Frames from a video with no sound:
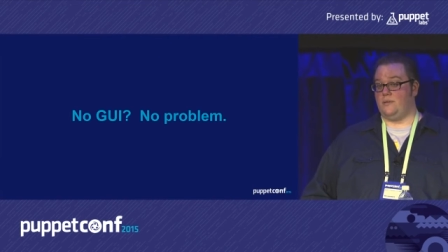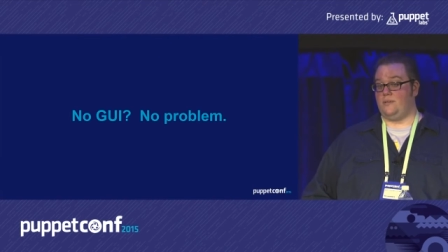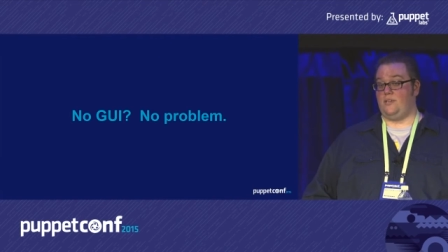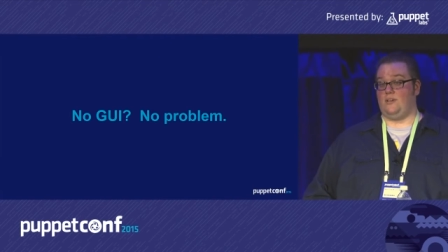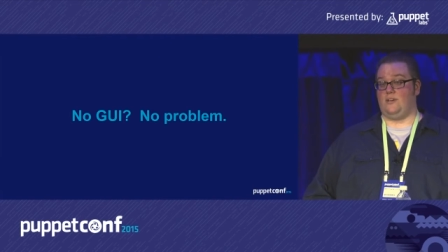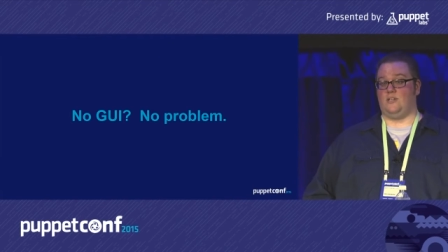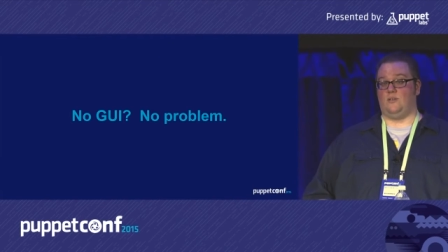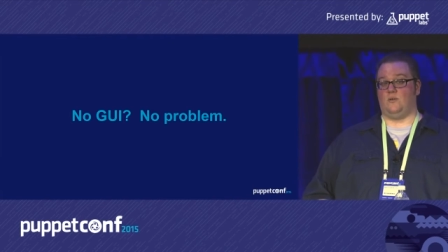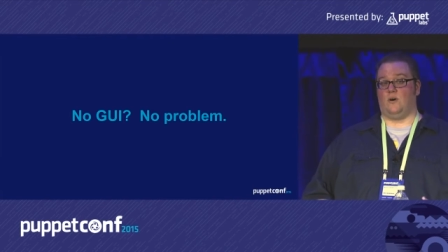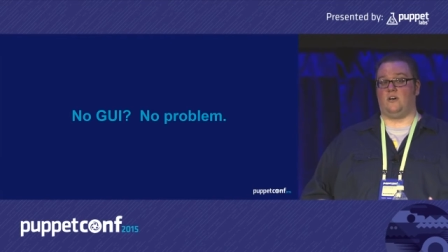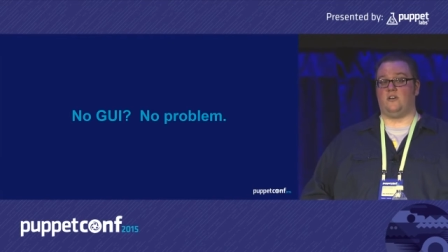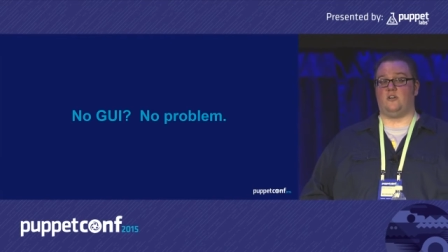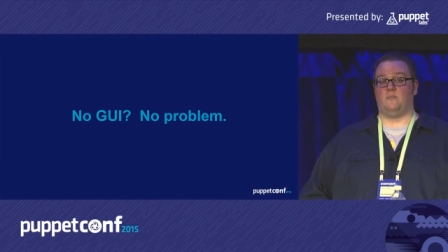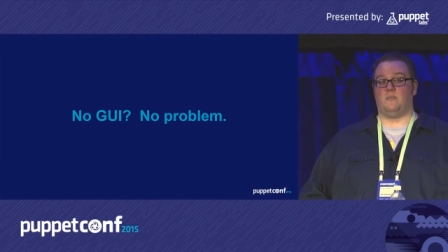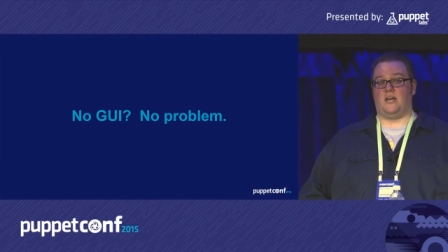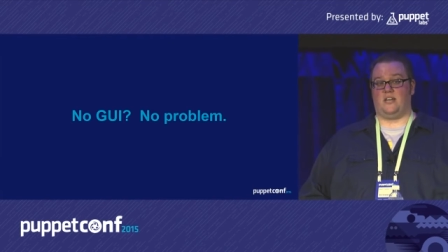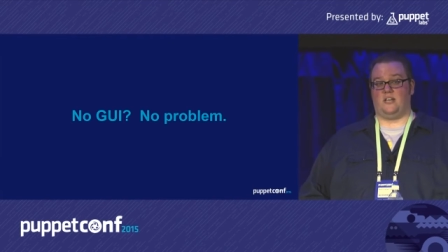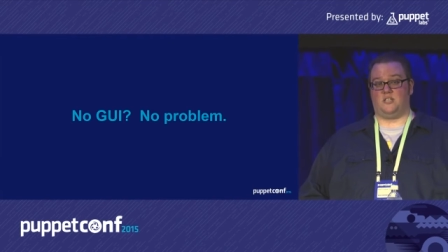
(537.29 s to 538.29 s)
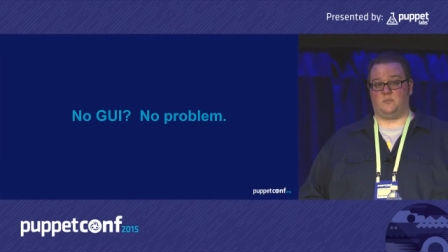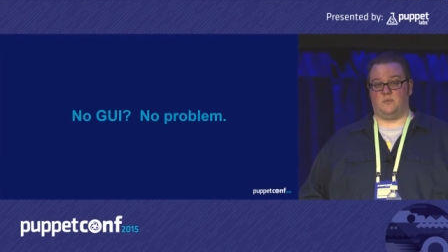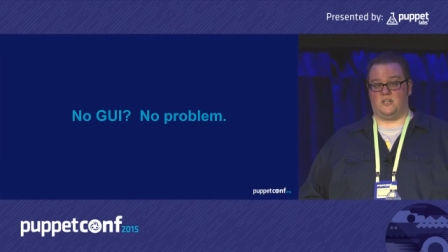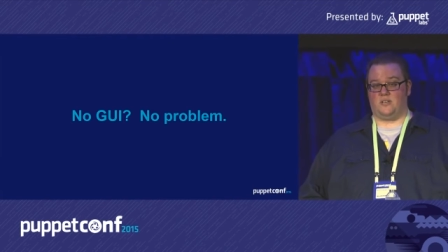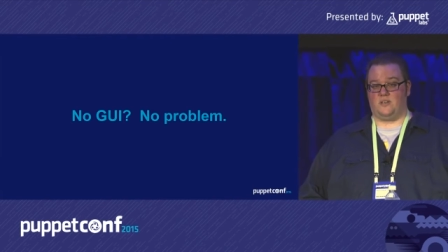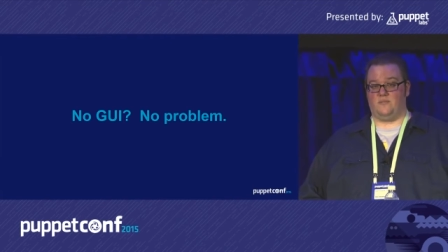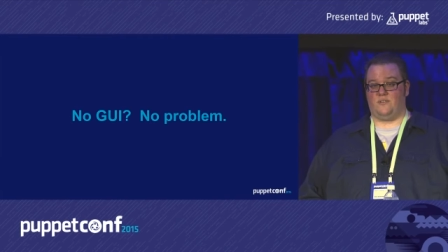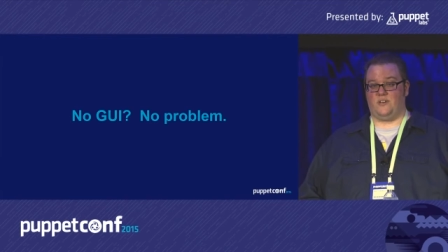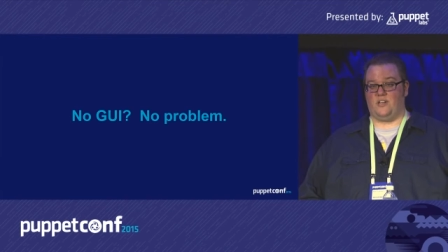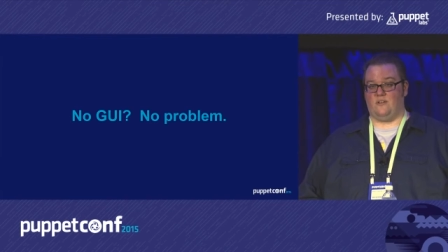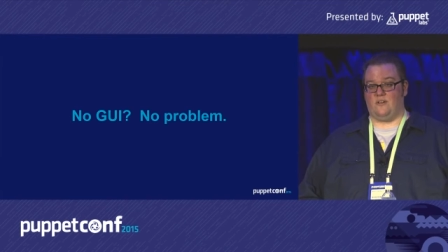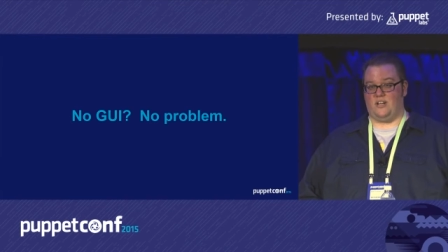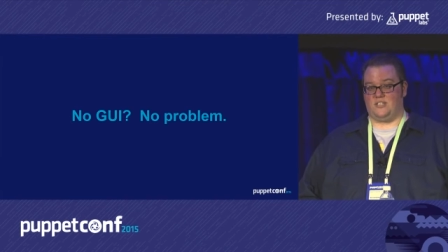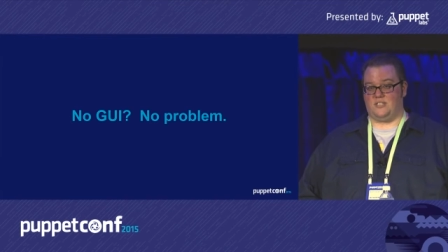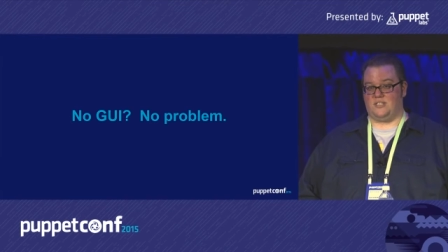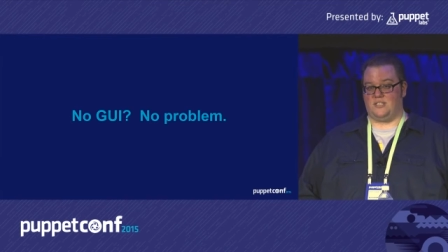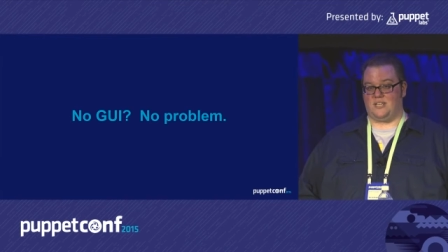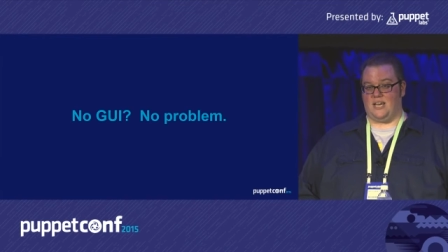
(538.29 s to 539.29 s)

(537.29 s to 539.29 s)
You can do all your management and configuration